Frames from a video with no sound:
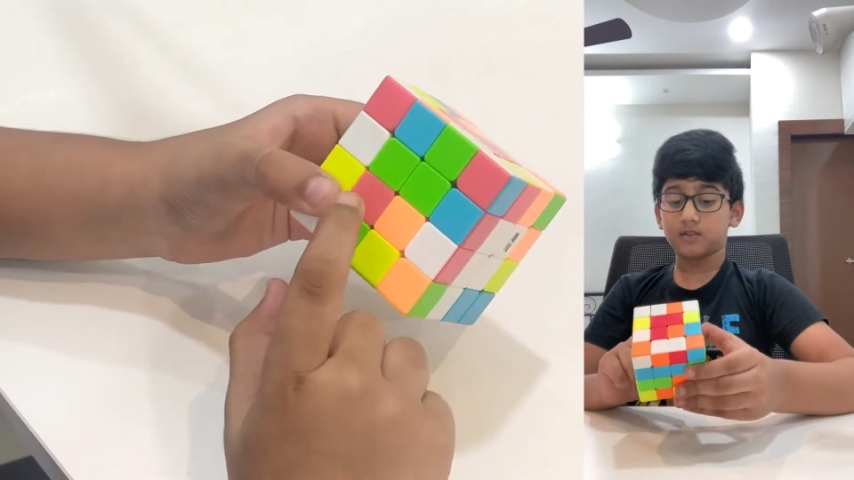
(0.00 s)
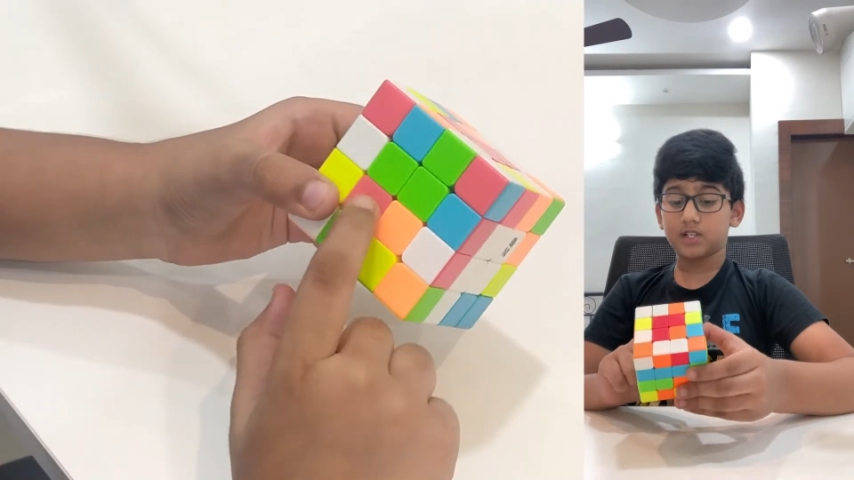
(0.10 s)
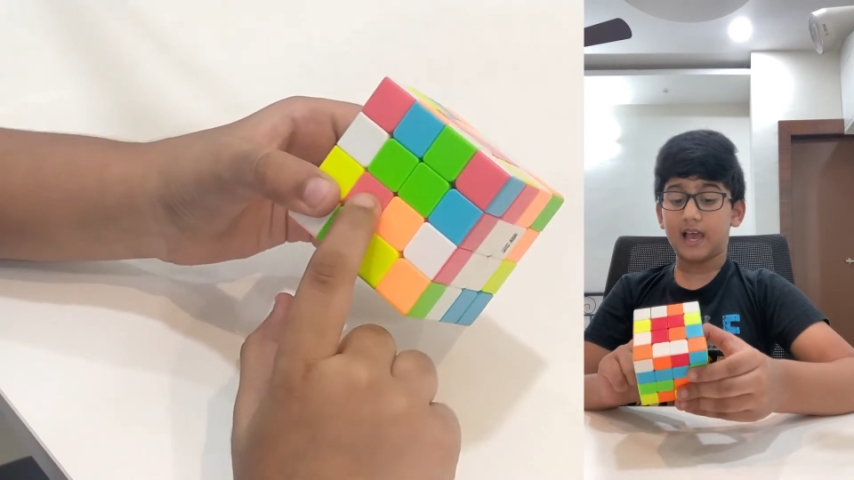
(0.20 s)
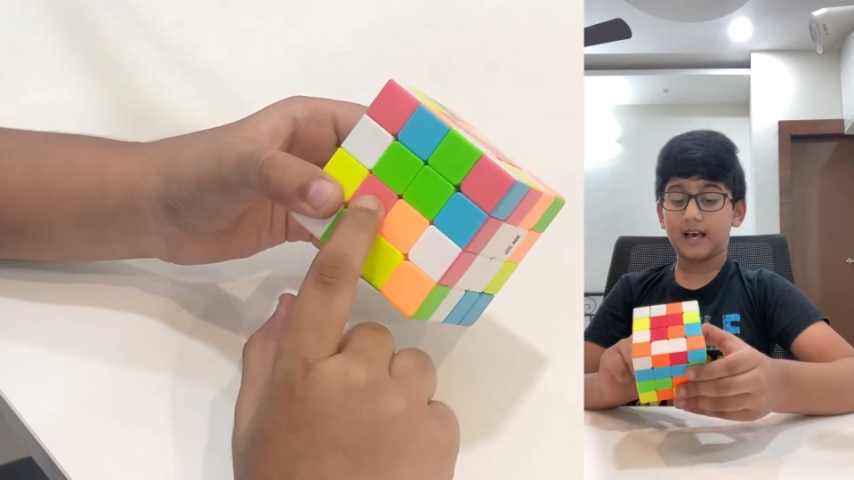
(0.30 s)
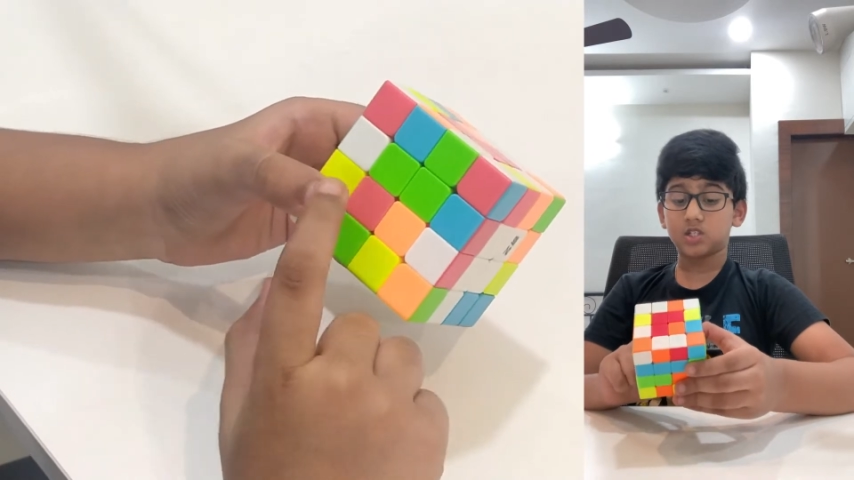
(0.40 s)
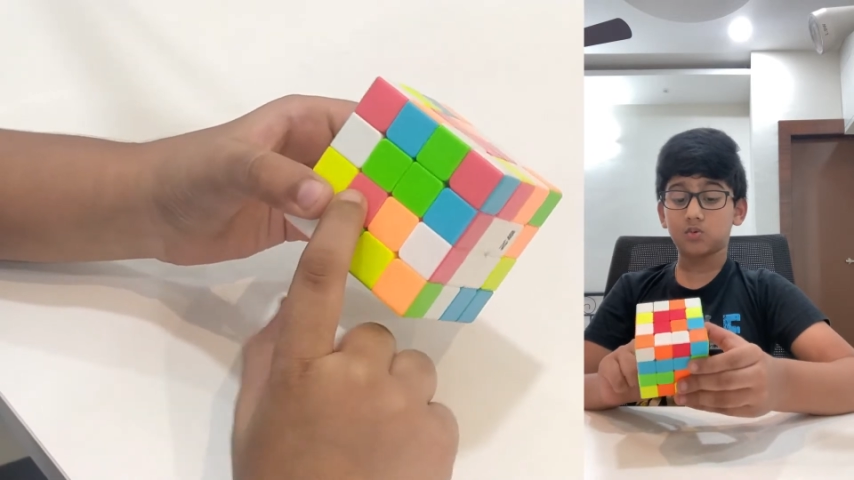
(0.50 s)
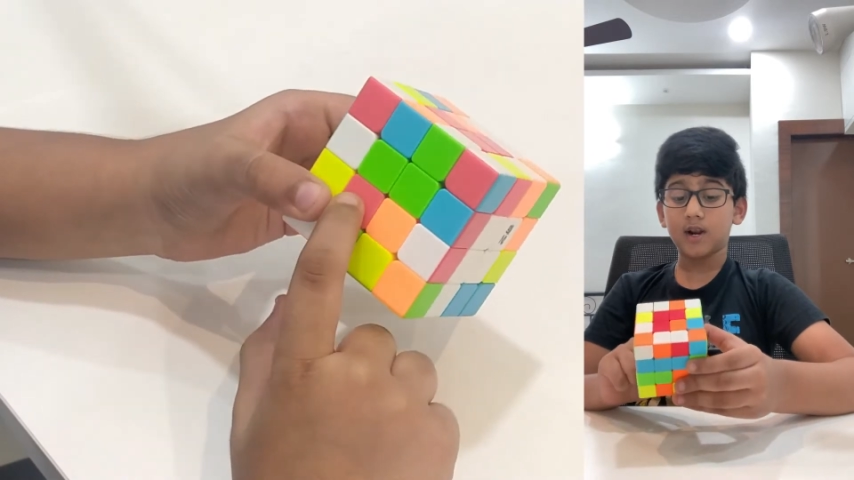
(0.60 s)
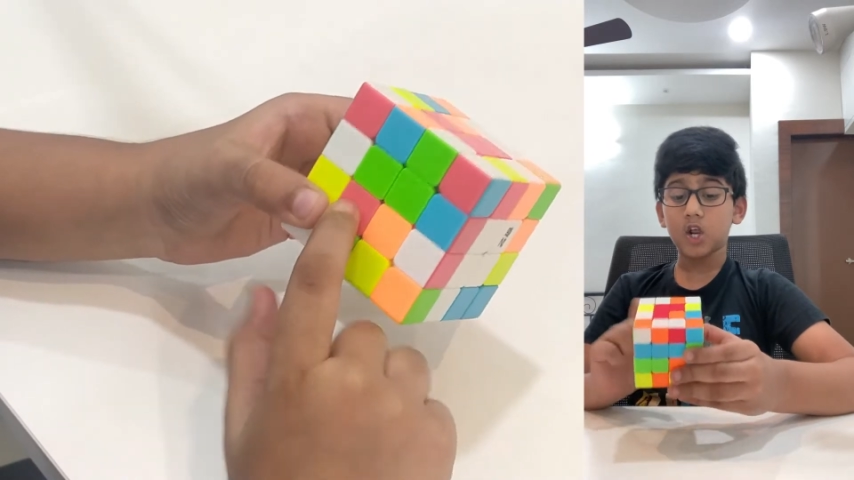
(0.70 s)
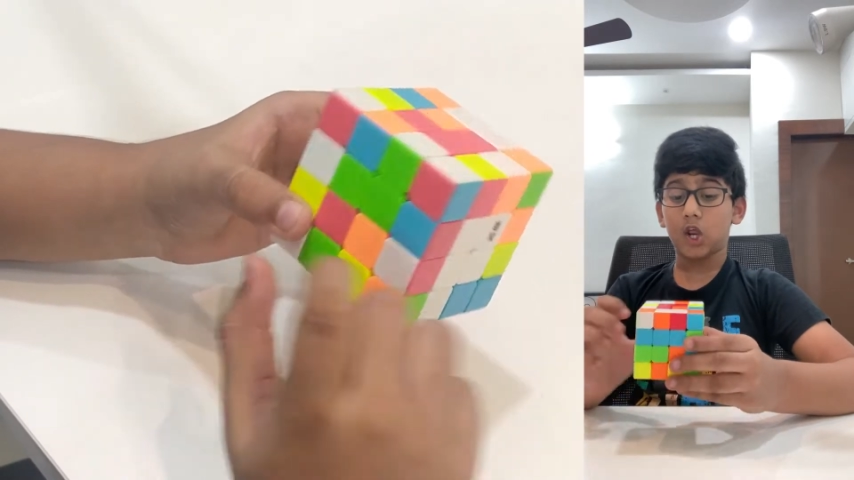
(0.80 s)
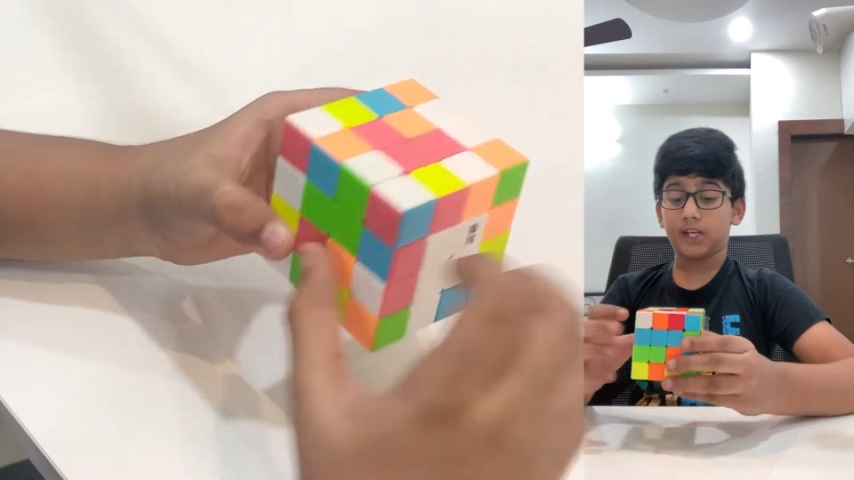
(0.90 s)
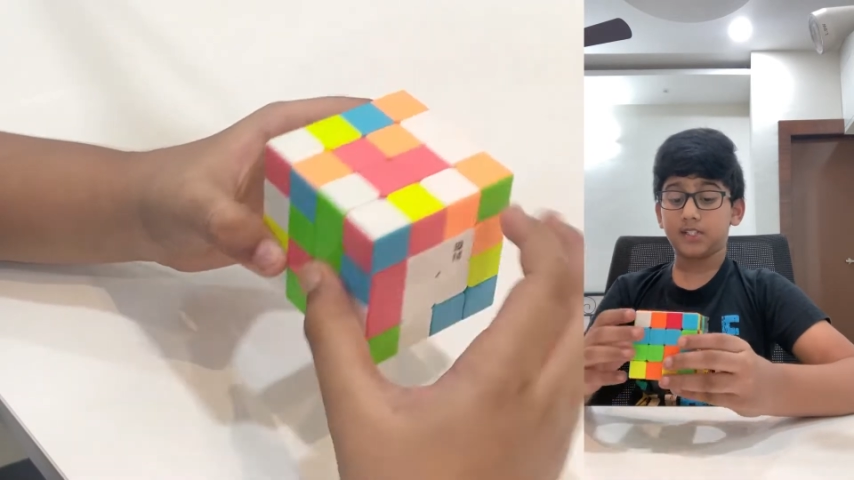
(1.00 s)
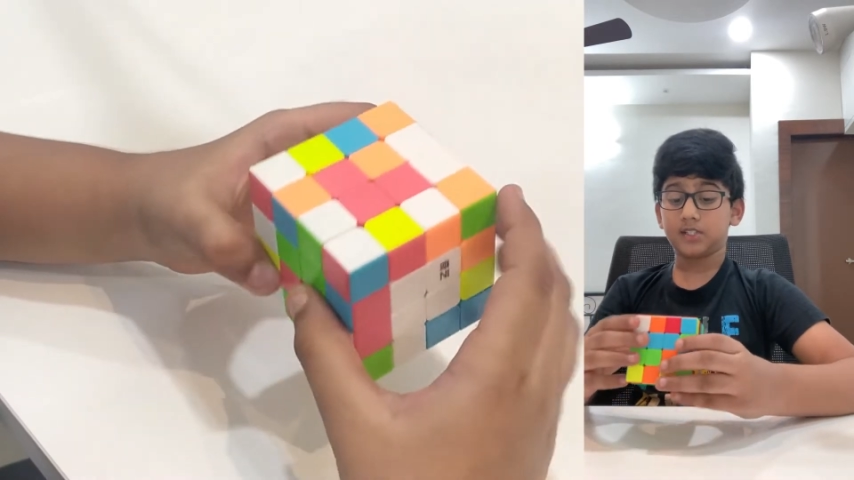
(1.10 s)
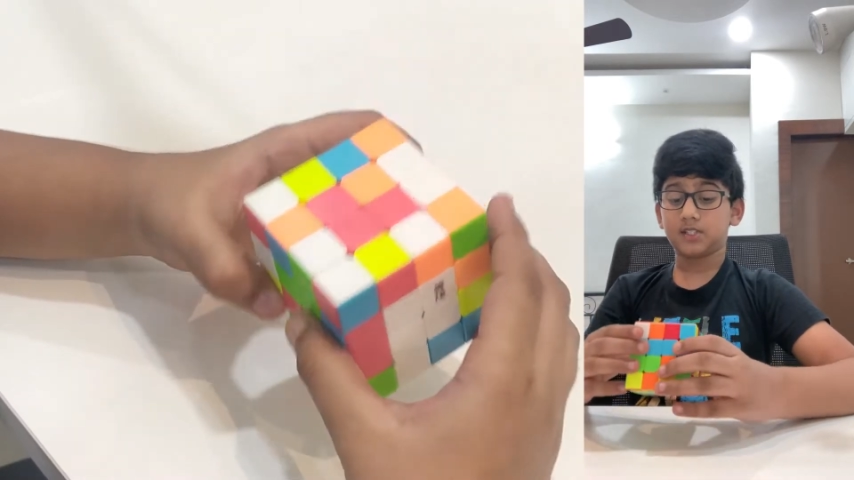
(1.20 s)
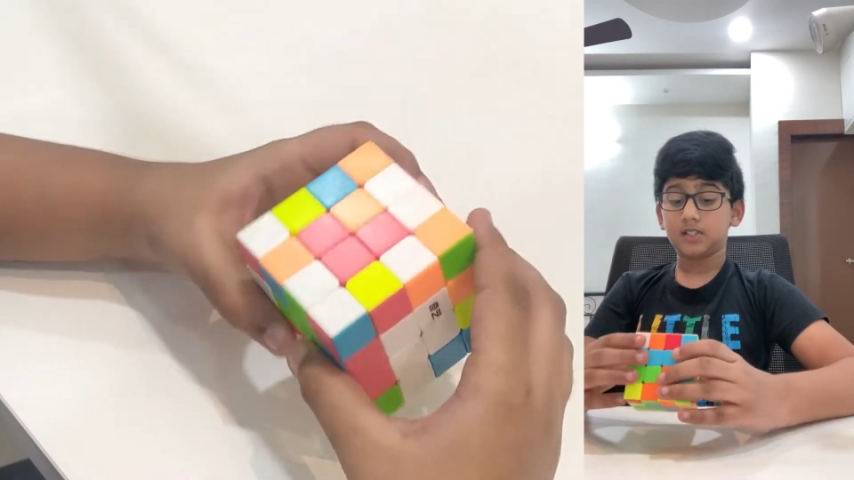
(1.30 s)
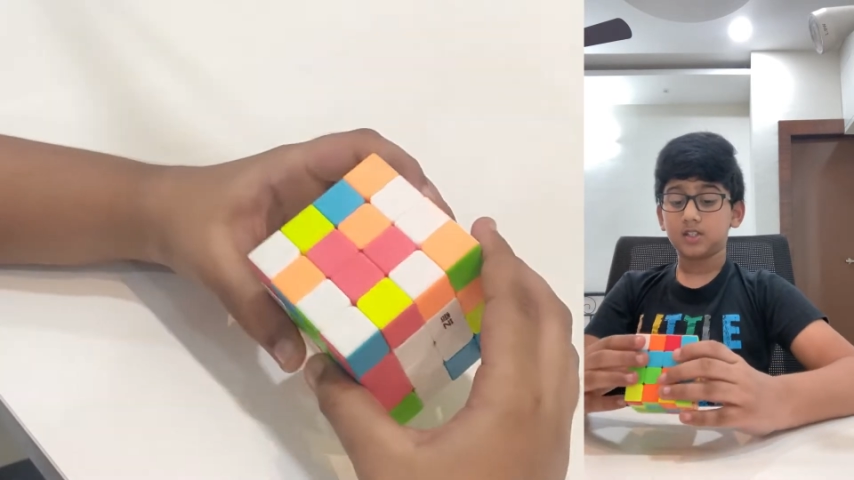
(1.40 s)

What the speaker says: which has red on it.